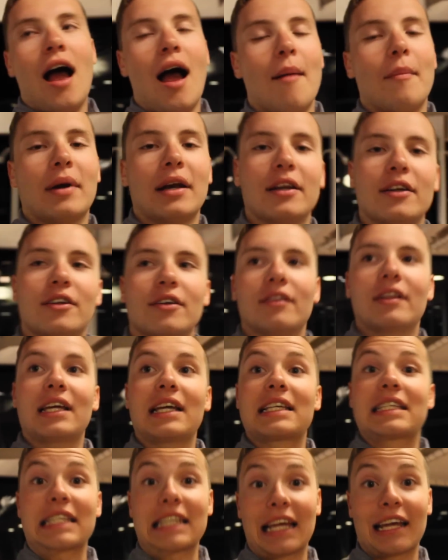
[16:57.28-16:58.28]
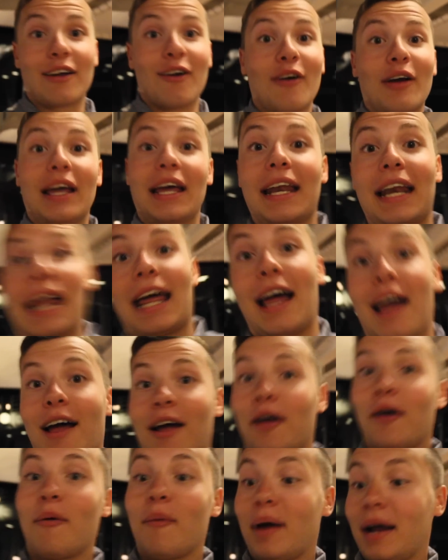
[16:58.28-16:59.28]
I'm going to do this and then go get
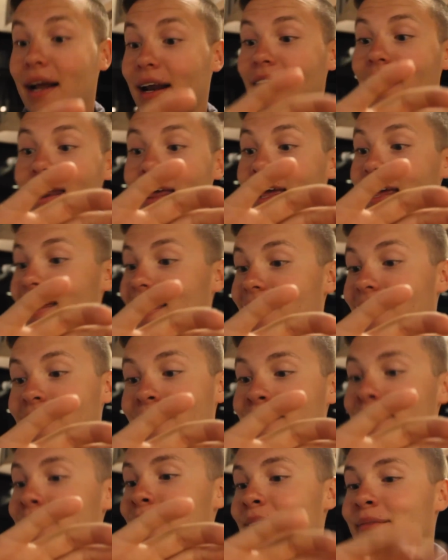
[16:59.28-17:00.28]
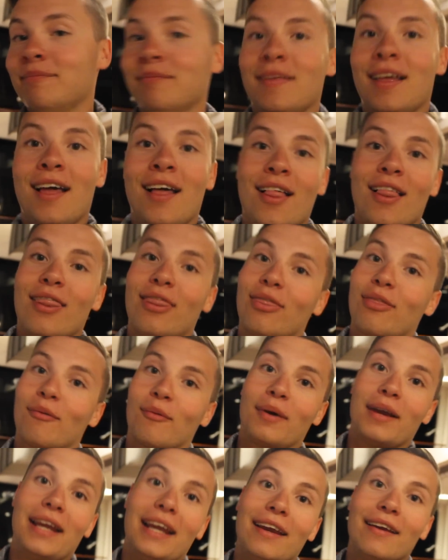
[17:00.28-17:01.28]
a quick, like,
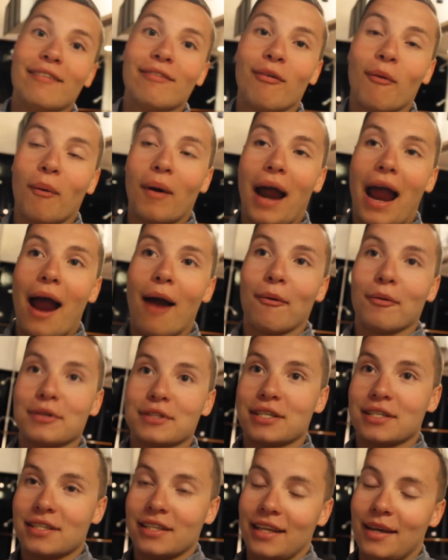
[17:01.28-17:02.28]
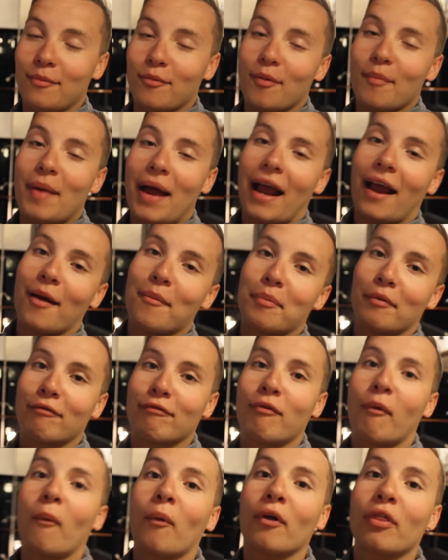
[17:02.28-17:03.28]
3-4 hours of sleep. We're back up at
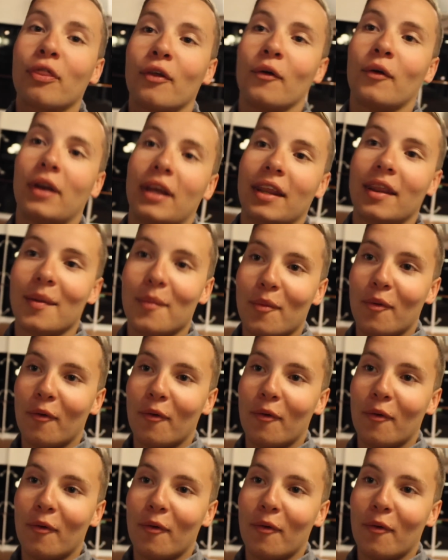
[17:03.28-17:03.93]
4:30 in the